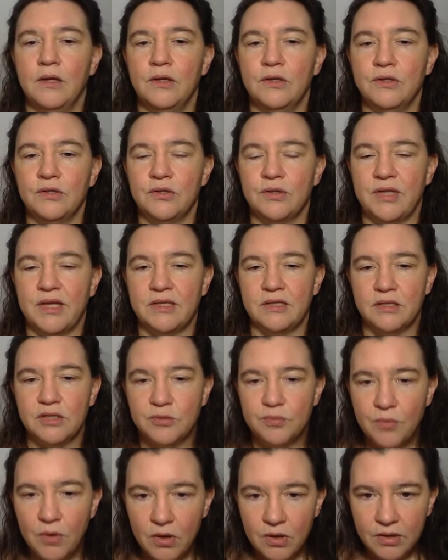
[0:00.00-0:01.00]
So there's a
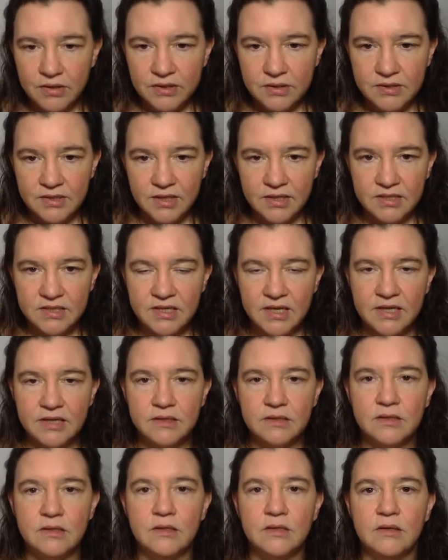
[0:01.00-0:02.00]
small loss in
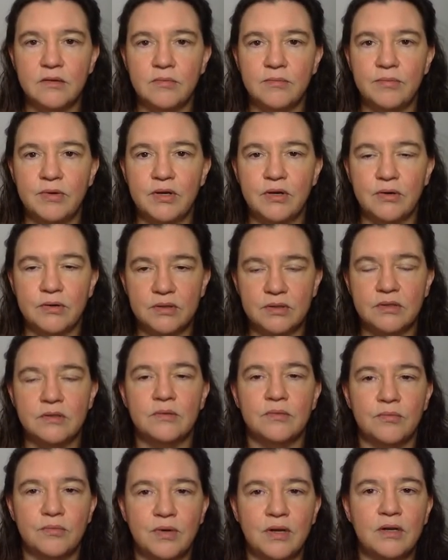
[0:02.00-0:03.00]
success because,
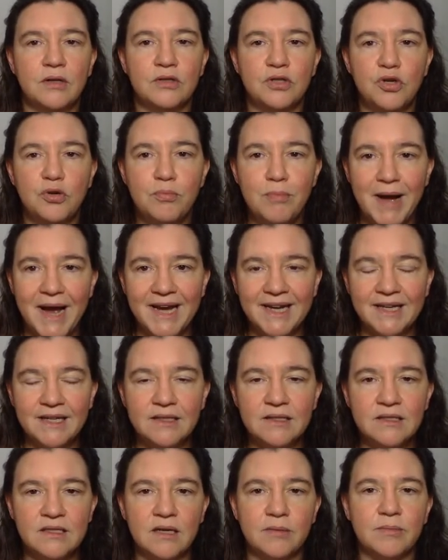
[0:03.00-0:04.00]
well, you might
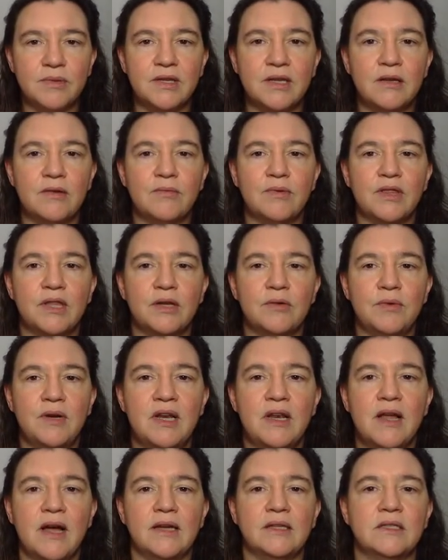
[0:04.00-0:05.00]
hit something with the green
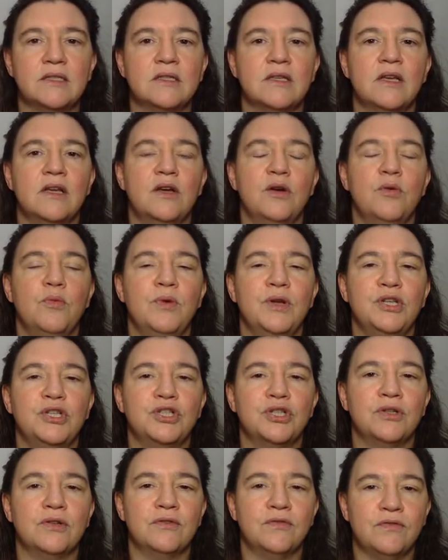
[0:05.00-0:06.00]
lines,
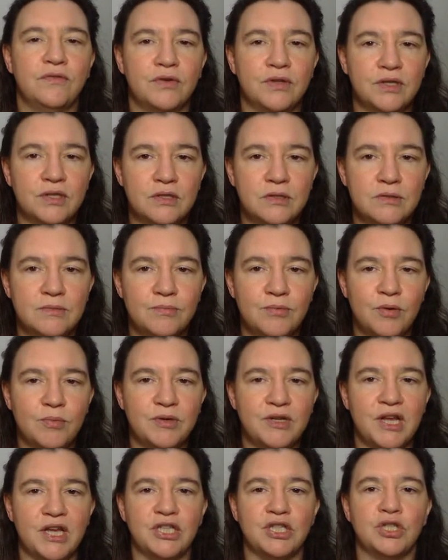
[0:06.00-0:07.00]
which for this
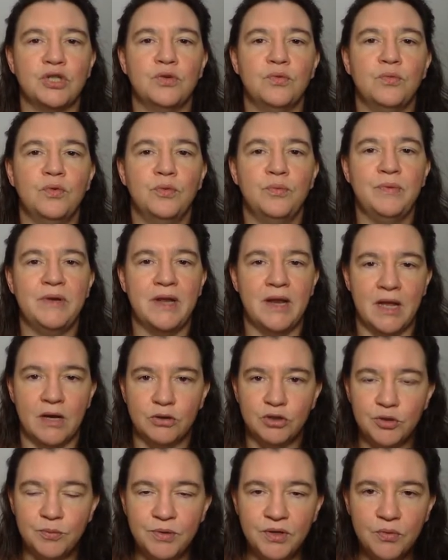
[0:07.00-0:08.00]
permutation would be allowed
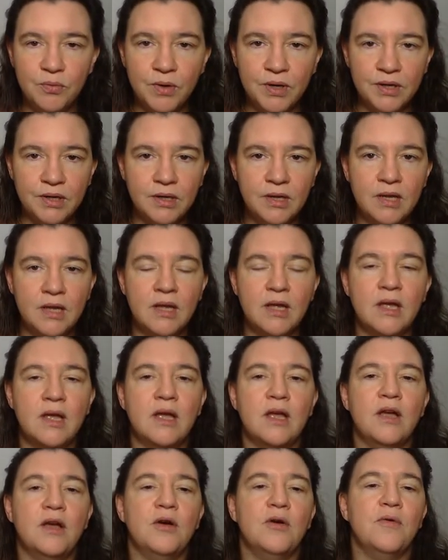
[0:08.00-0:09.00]
to be one.
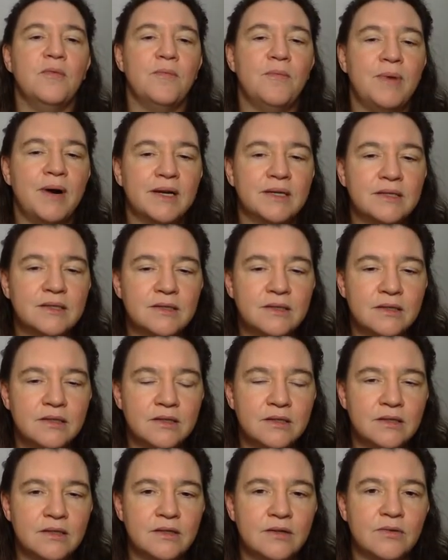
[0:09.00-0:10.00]
But,
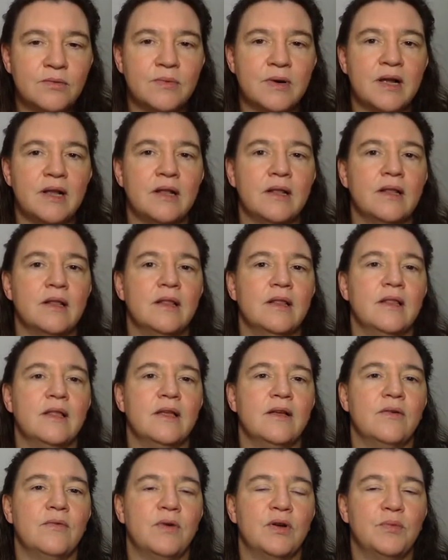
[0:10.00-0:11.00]
well,
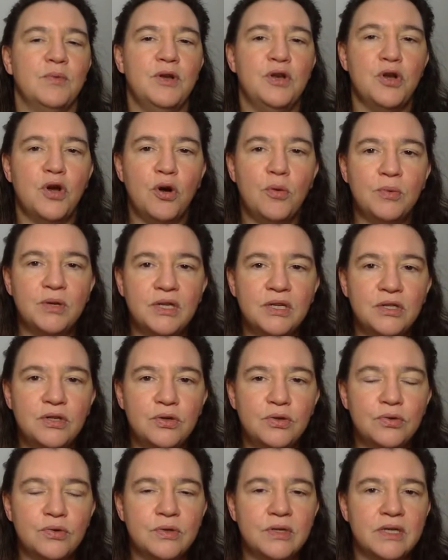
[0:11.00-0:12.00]
what we normally
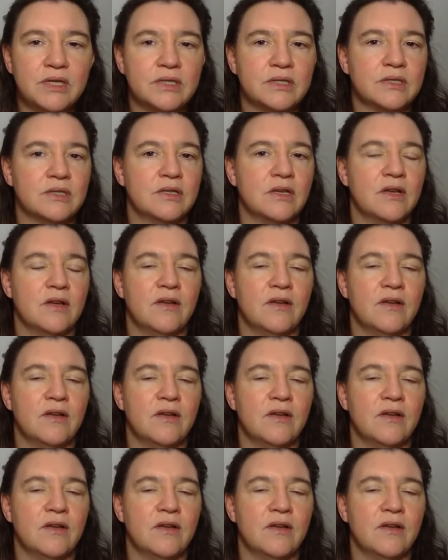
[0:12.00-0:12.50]
do is